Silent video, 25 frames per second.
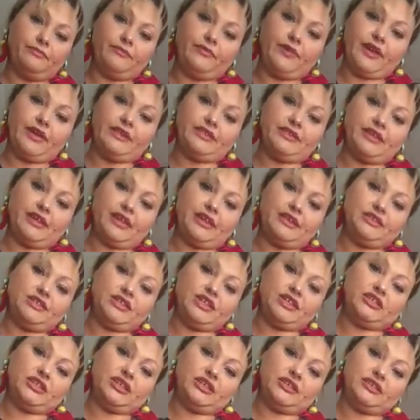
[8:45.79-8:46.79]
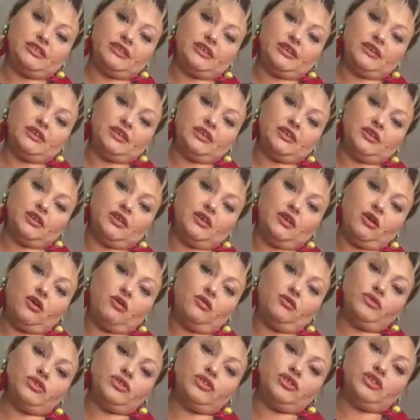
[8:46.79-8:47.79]
facing is just it
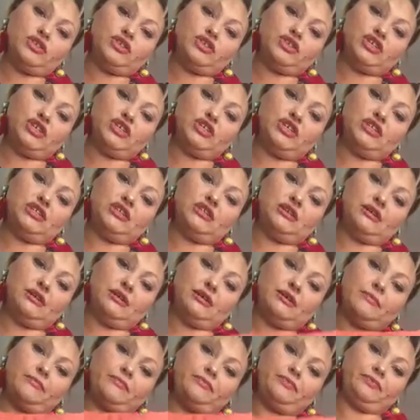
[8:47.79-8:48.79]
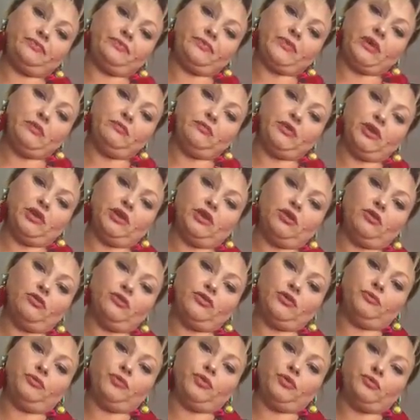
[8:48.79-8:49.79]
goes just
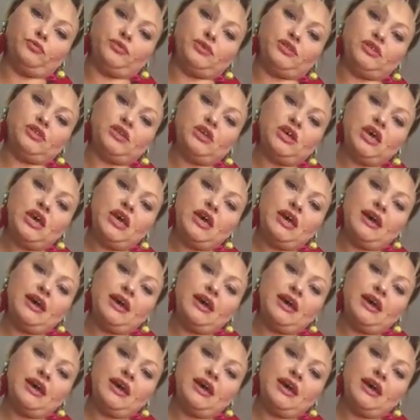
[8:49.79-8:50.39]
below the boobs,